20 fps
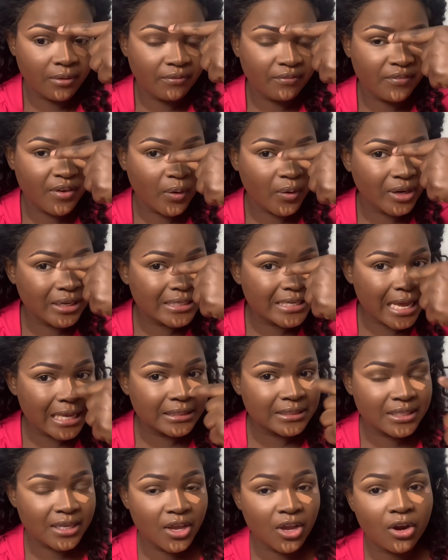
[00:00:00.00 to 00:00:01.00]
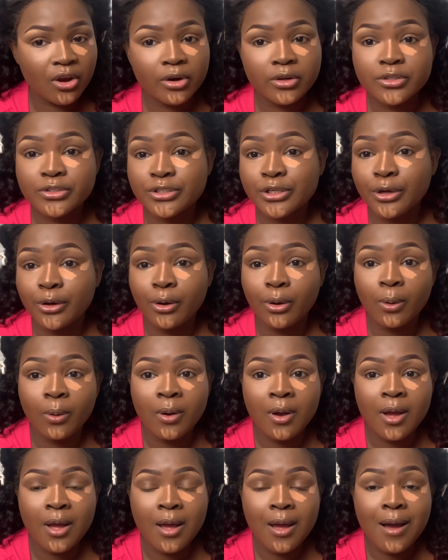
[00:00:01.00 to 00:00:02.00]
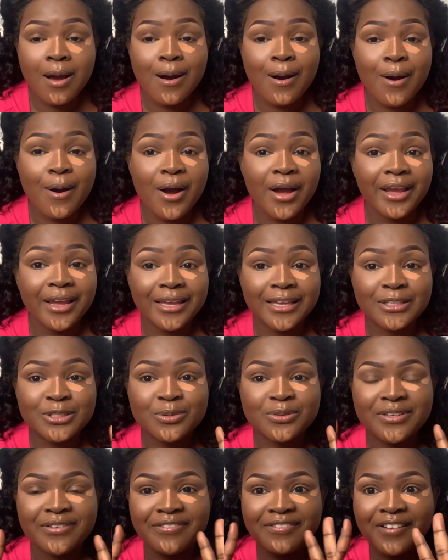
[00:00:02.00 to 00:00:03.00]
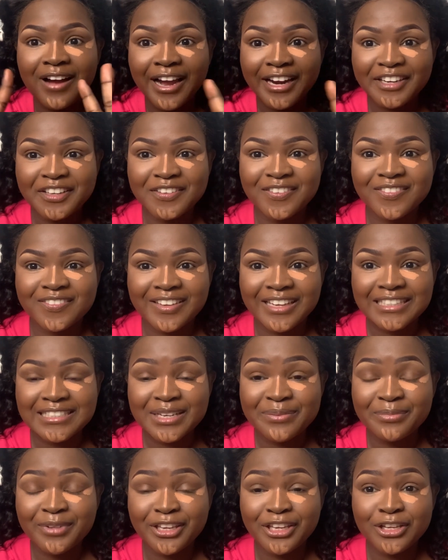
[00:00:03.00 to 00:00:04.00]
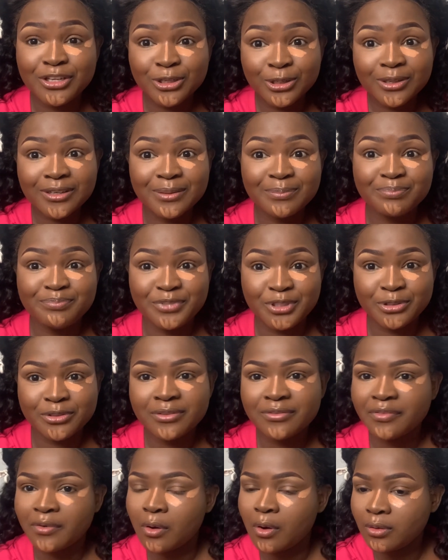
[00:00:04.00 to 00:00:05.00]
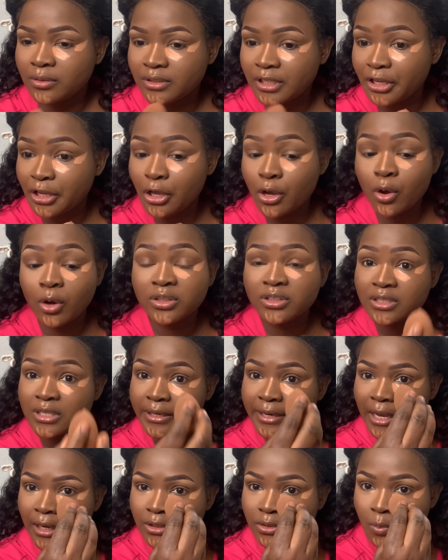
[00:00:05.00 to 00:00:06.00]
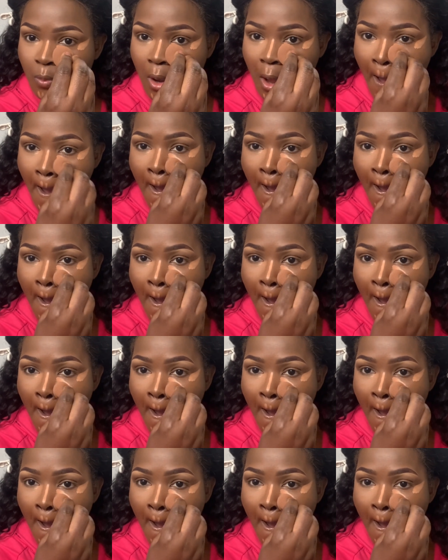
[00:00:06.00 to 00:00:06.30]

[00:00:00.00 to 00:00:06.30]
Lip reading: Very dense here, so it will define your face and make it look beautiful. And then go on to the next one.